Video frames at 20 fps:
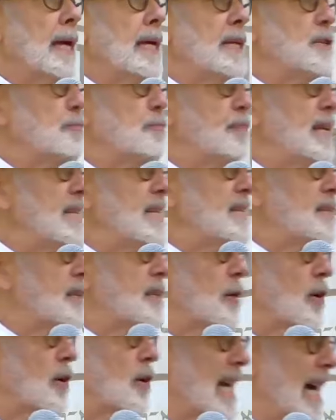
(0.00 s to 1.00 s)
He's been
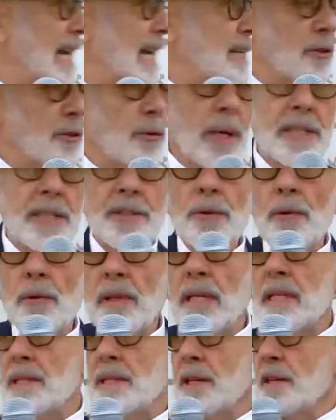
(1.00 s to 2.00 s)
so kind to us
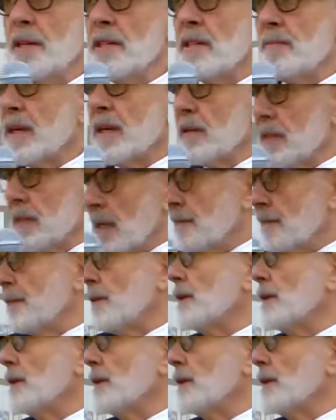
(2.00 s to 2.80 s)
all these years because our